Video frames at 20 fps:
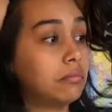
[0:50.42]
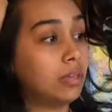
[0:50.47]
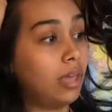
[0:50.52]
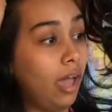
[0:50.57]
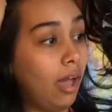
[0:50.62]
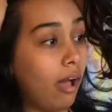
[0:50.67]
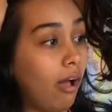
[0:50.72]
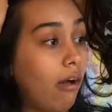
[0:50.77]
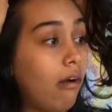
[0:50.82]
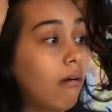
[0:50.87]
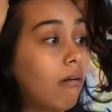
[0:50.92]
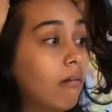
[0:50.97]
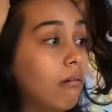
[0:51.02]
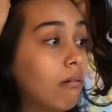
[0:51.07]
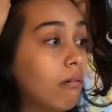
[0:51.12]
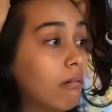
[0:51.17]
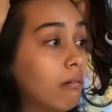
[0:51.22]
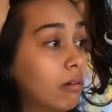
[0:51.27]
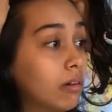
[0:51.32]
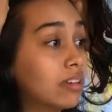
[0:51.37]
Yeah,
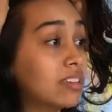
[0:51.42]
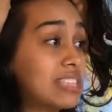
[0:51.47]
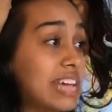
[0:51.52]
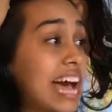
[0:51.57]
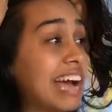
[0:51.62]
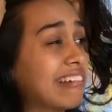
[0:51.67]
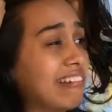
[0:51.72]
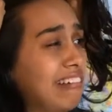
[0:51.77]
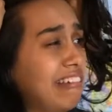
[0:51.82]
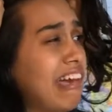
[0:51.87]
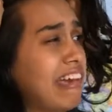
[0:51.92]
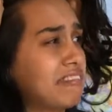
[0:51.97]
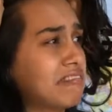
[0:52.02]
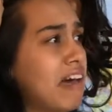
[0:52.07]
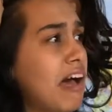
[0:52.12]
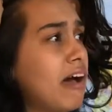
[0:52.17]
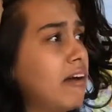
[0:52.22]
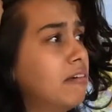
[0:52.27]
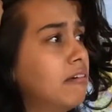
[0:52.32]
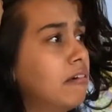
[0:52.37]
exactly like
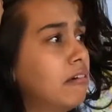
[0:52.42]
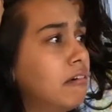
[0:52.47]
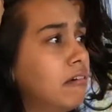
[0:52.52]
that.